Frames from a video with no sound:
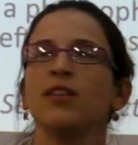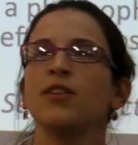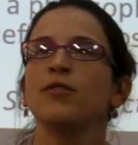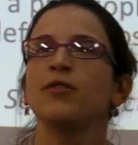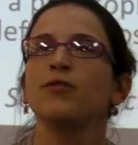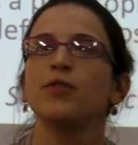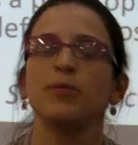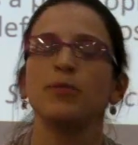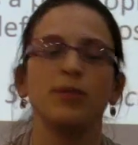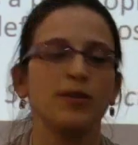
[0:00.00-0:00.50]

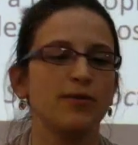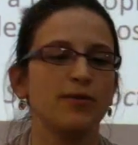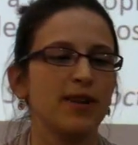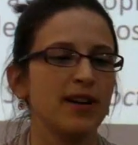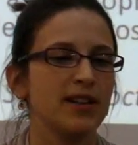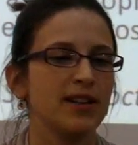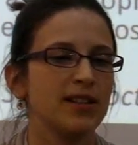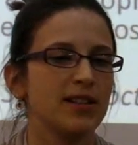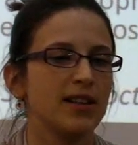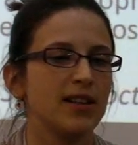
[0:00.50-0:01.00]
For
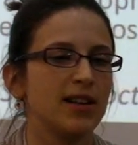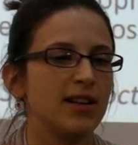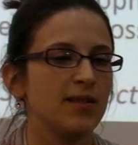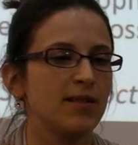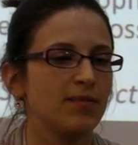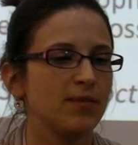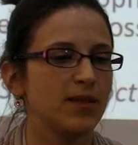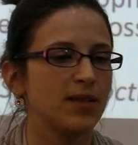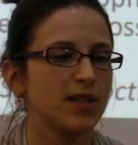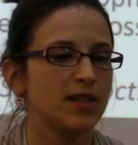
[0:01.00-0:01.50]
Blavatsky,
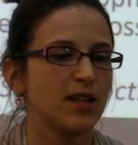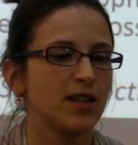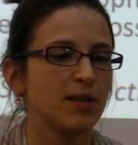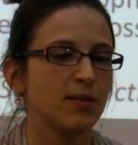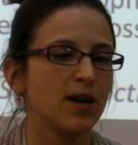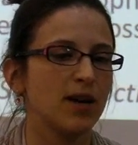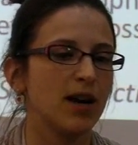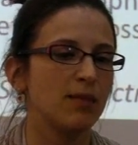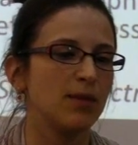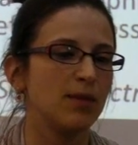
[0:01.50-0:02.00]
the term
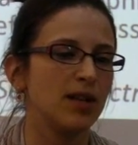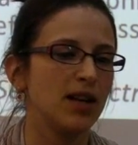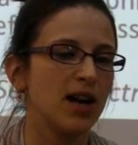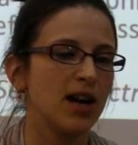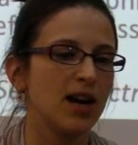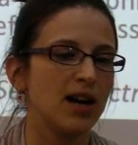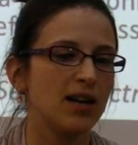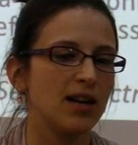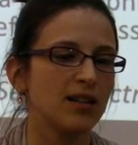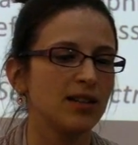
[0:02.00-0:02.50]

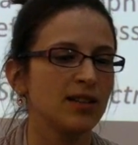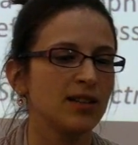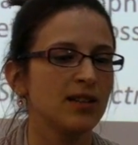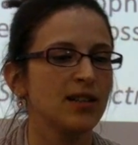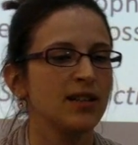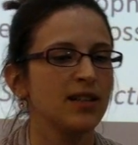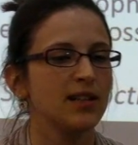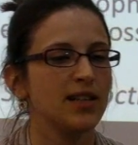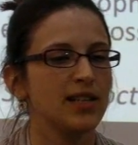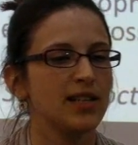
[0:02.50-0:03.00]
Kabbalah
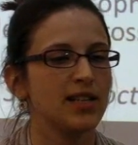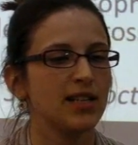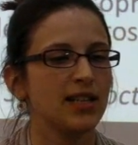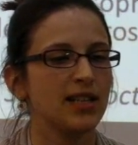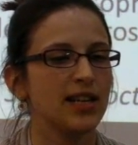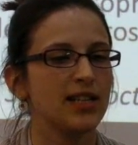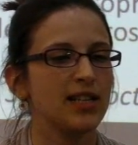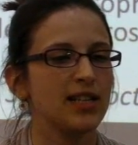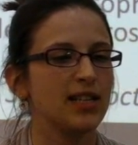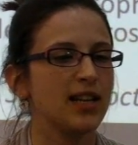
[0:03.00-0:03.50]

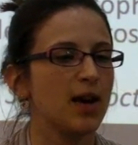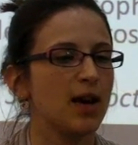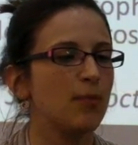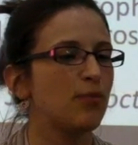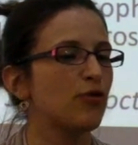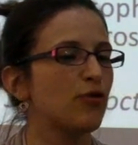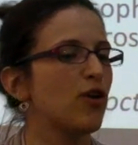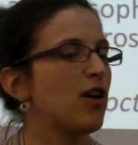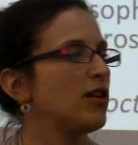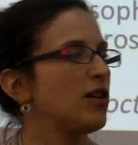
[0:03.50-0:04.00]
designated a
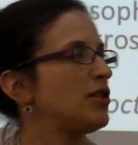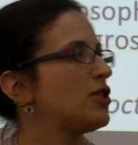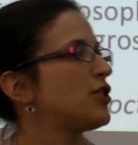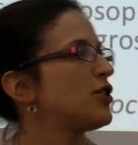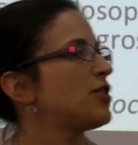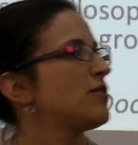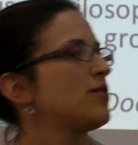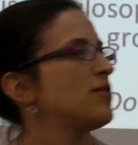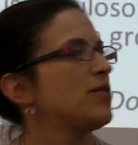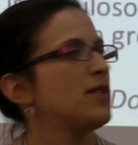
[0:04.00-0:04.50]

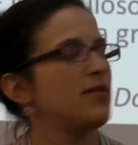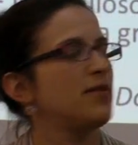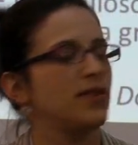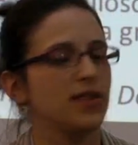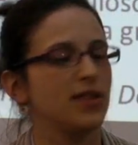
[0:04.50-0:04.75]
branch of the